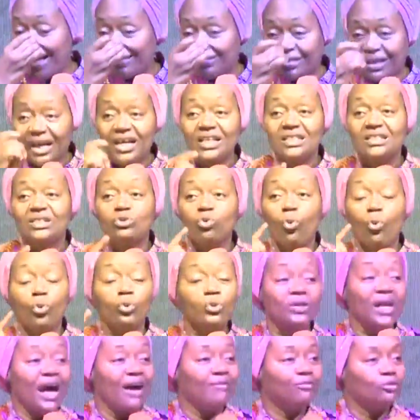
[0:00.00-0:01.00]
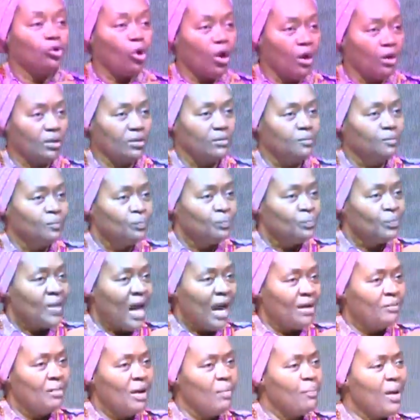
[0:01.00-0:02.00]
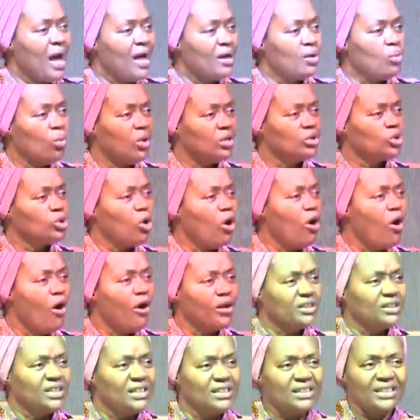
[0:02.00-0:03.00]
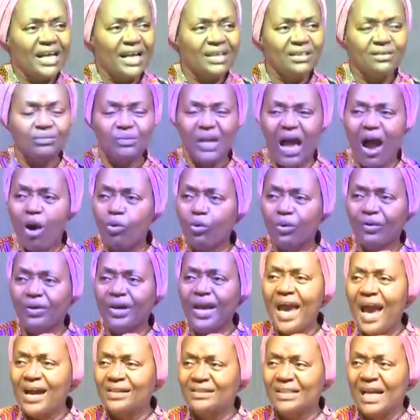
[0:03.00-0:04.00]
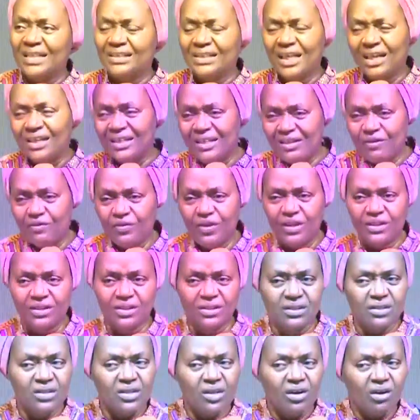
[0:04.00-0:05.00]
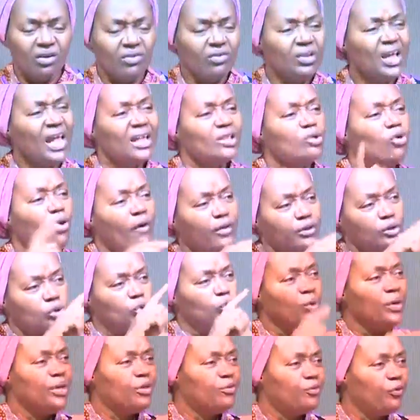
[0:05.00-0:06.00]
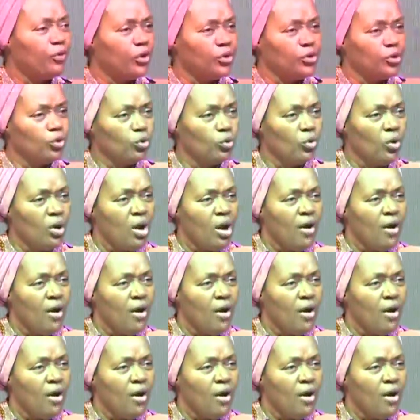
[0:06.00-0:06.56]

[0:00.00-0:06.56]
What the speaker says: there were things we would have done. I remember he was so hot, he said, I will react. I said, leave it. Let God do it for